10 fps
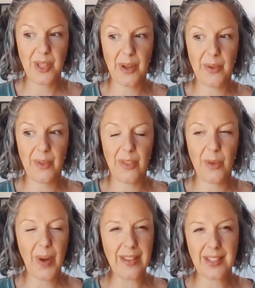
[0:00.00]
also
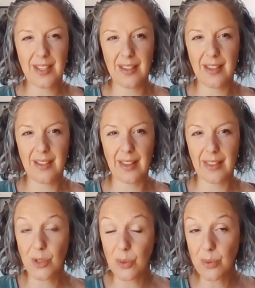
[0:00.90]
the ways that,
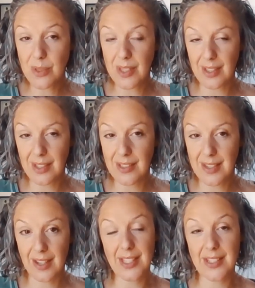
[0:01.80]
like the tools that
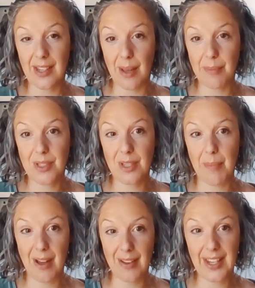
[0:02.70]
started to come
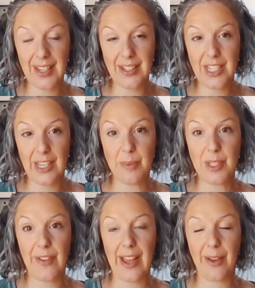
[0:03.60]
to market in
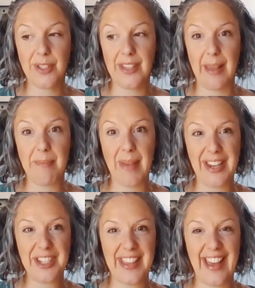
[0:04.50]
terms of how to then
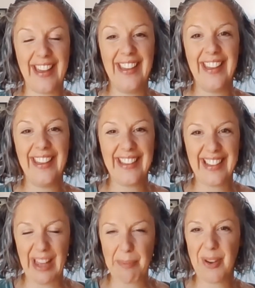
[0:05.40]
manage that
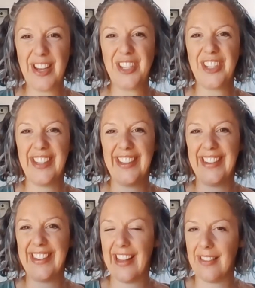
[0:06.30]

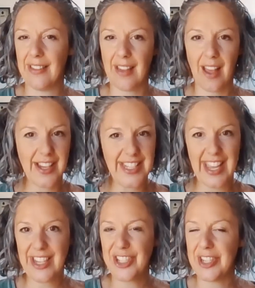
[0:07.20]
collaboration and
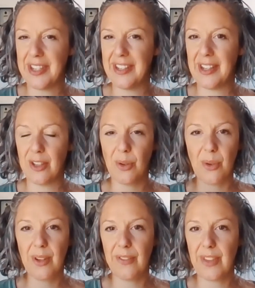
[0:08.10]
ideation and
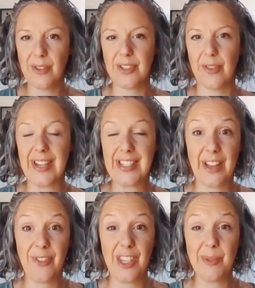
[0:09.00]
all of those great
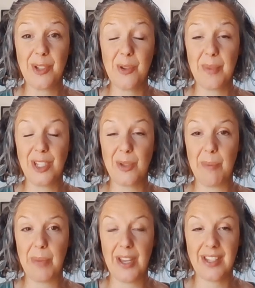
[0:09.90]
stuff that you would normally
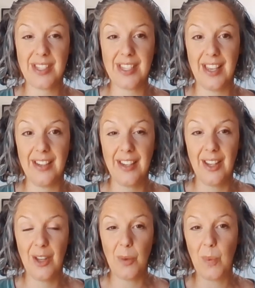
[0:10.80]
do in person,
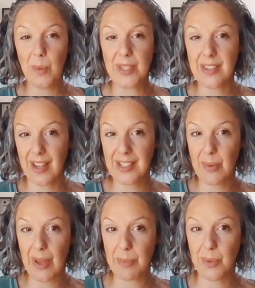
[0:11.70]
we were starting
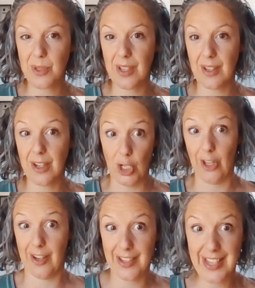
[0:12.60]
to able to
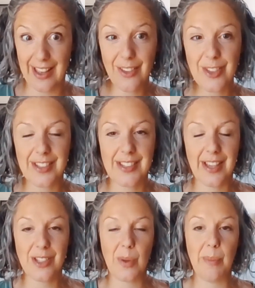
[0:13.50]
learn ourselves and
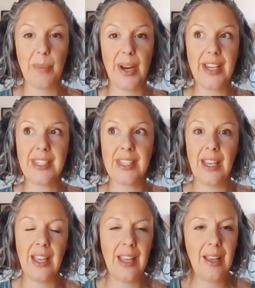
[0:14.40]
start to embrace.
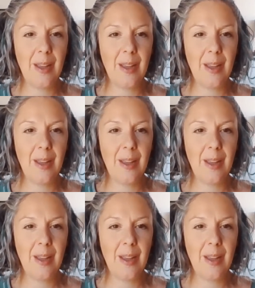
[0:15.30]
